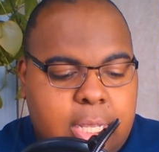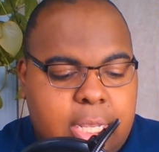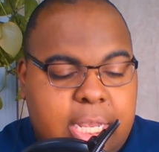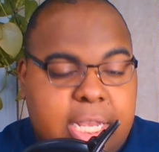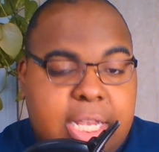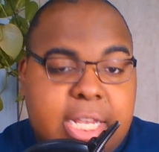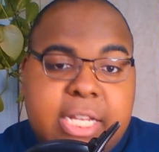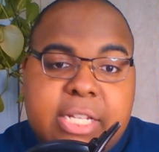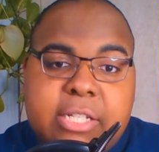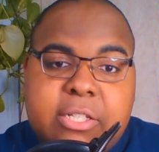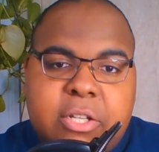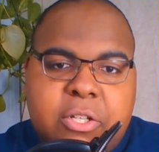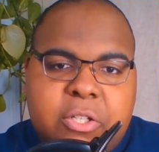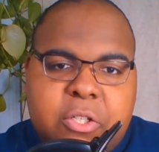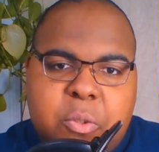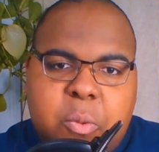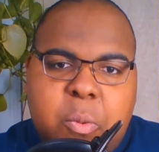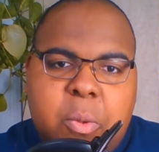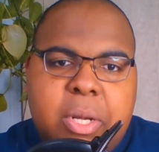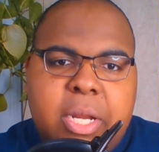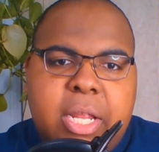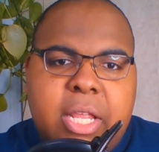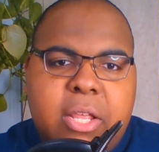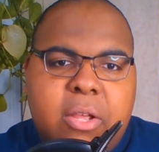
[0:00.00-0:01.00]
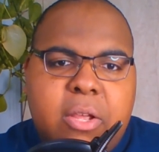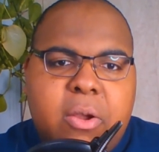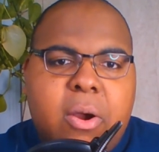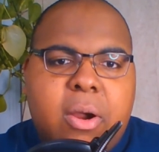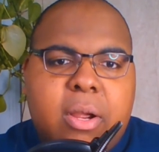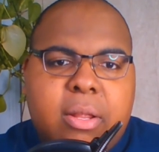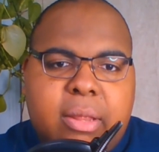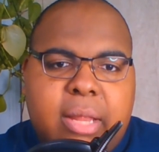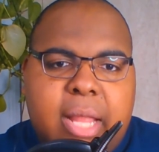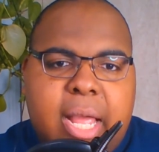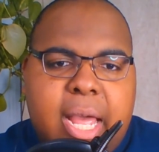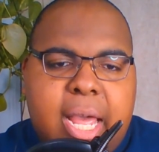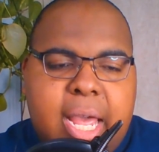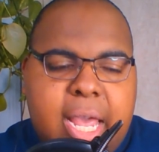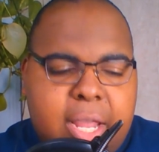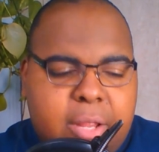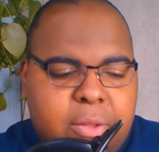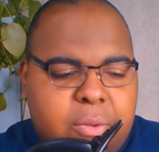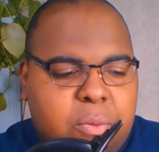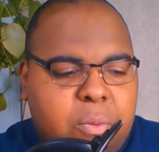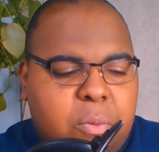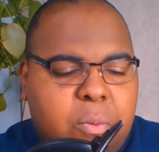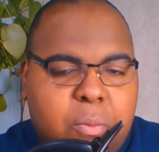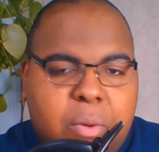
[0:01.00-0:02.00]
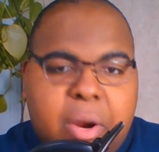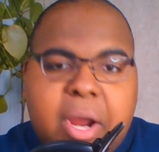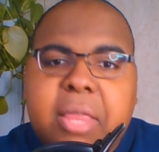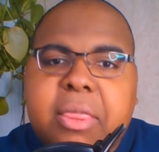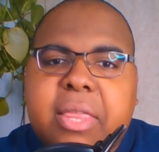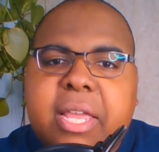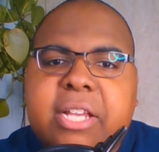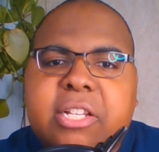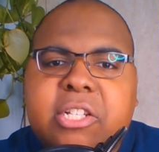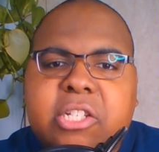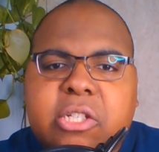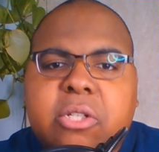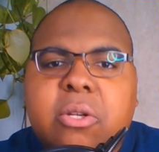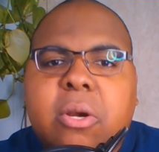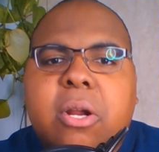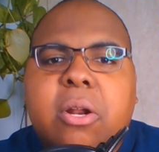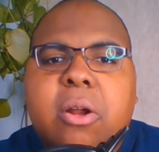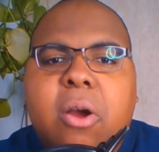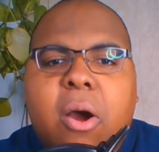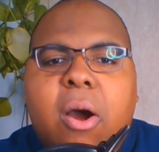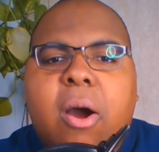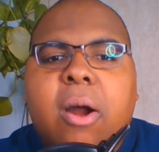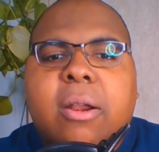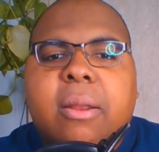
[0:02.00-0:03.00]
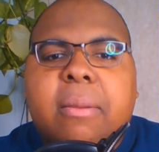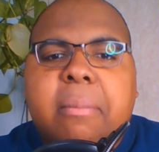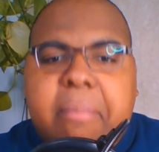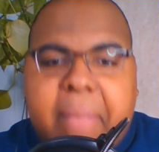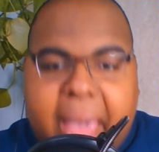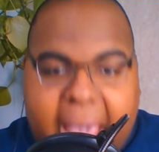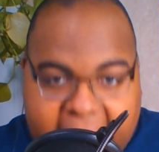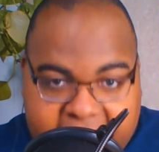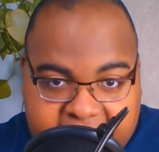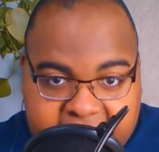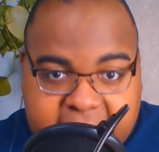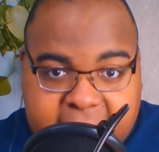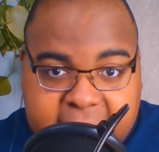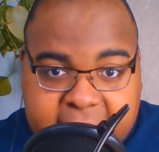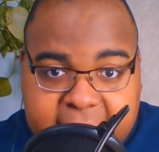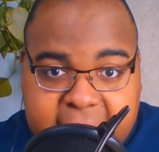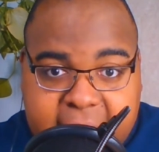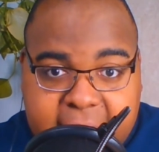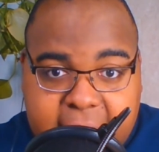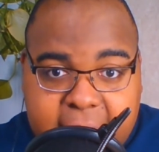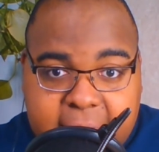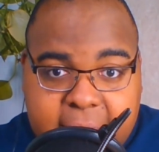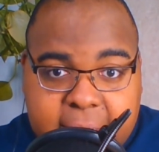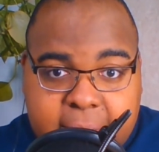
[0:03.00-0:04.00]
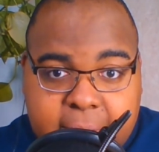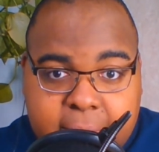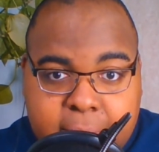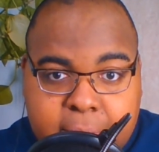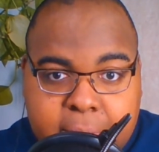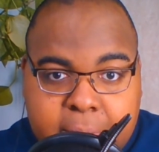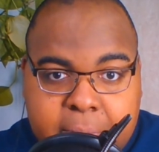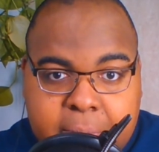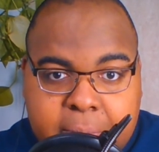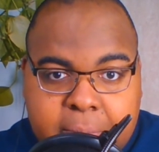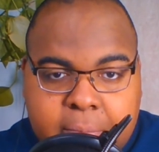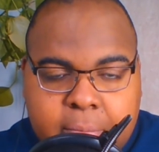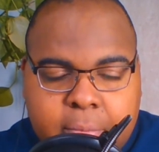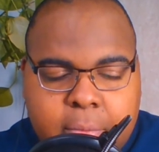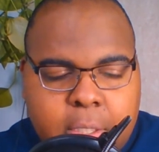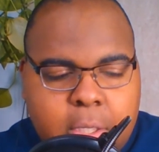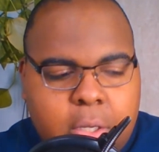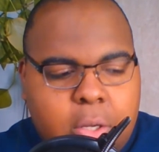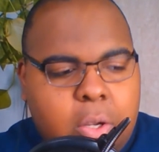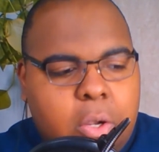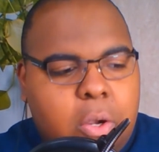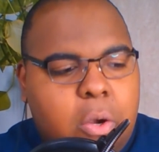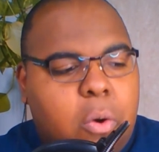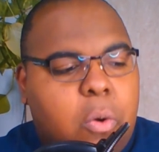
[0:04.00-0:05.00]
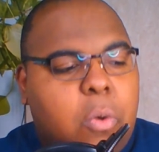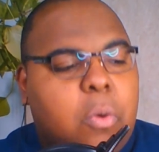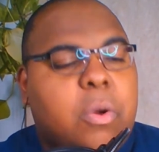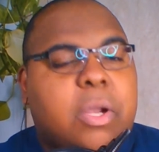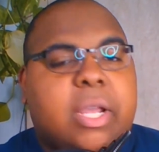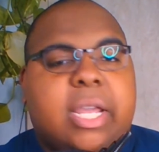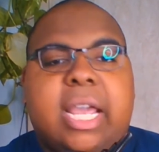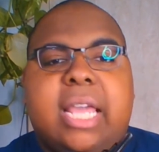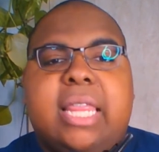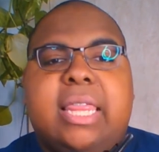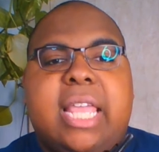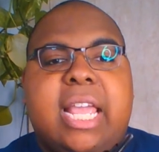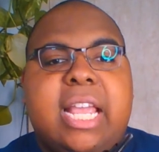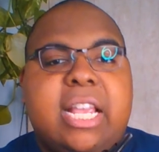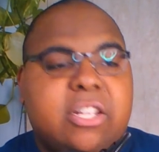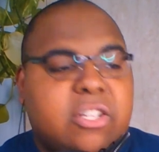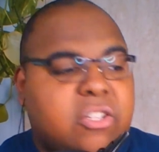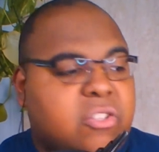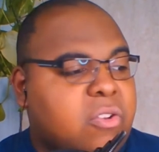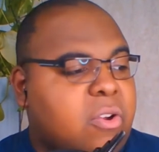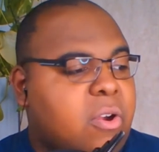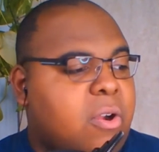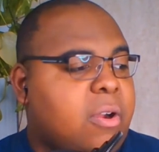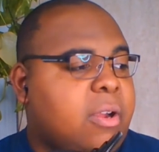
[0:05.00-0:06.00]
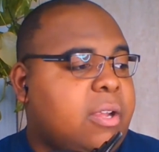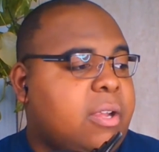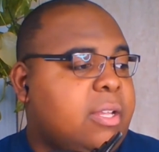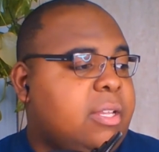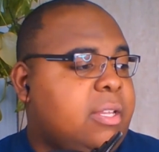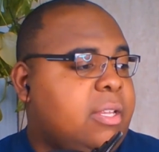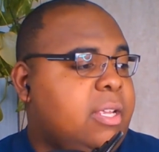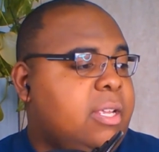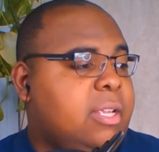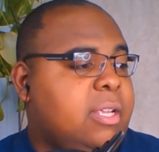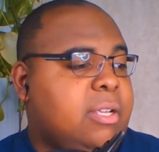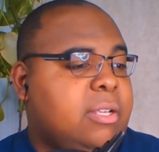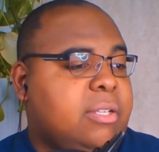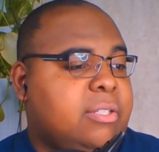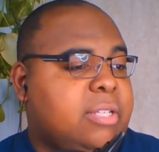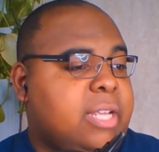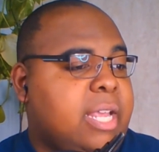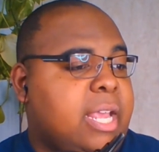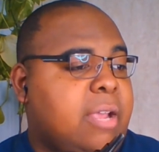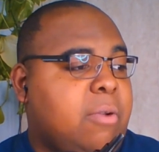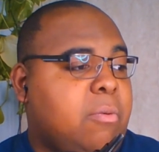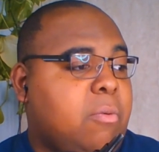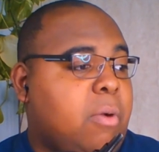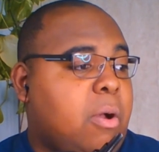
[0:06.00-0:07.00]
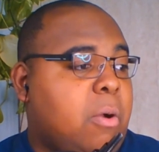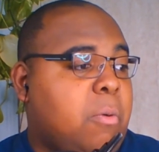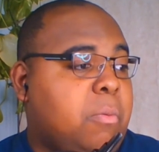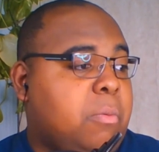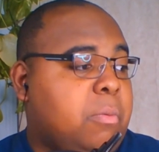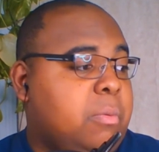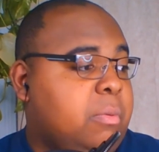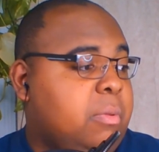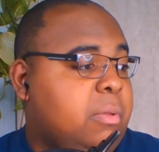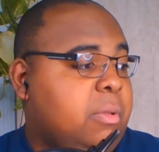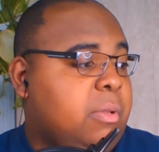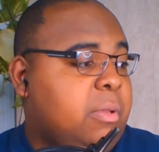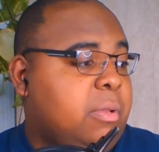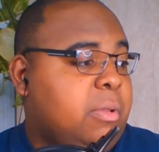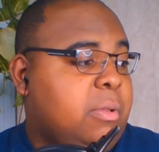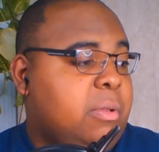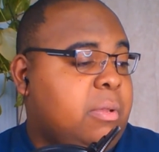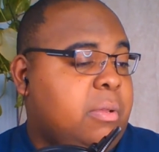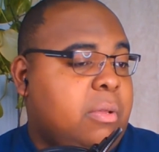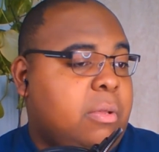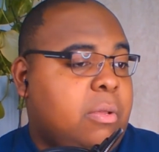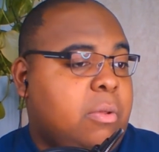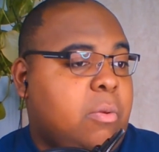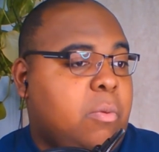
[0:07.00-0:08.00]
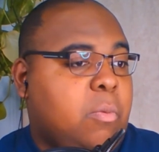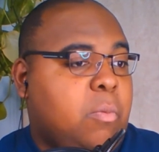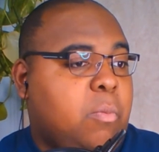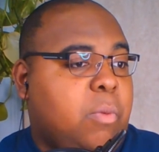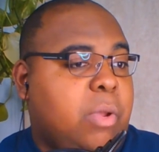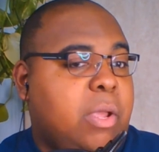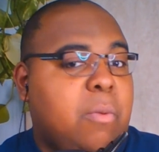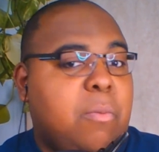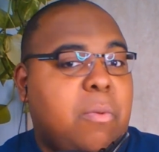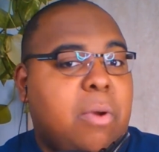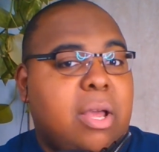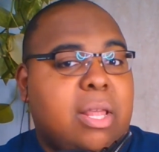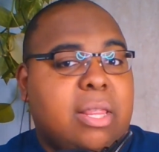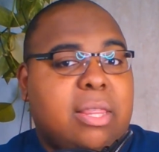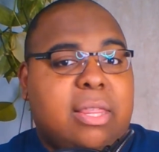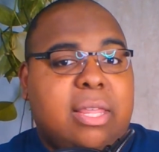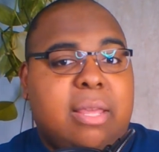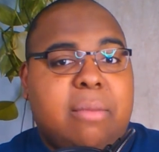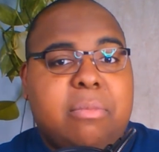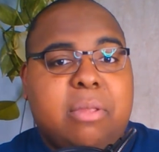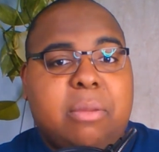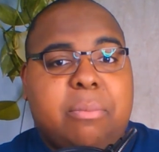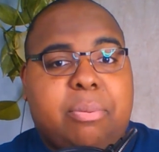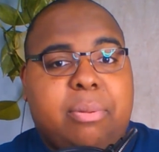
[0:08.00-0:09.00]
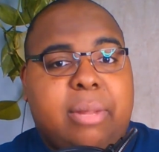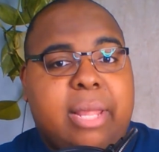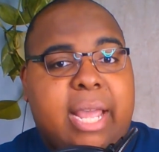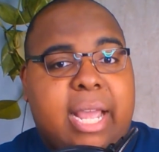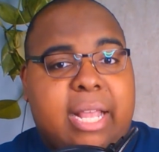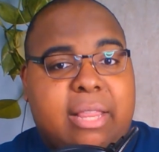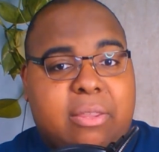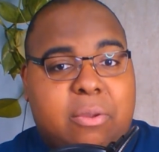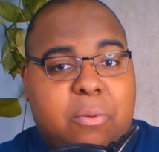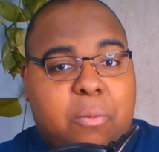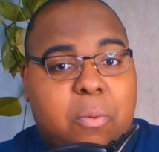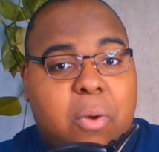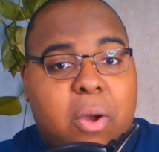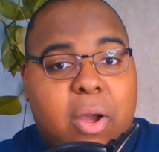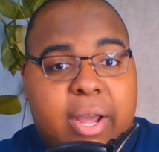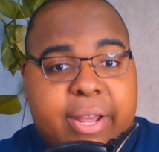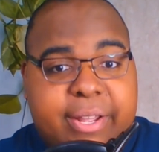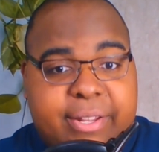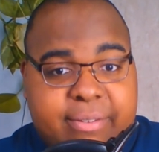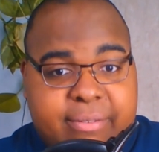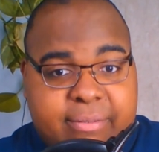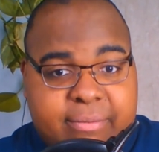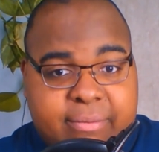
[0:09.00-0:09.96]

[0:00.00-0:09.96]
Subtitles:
Is the 20-yard line where they start automatically, or can they start saying, well, we want them to play at the one?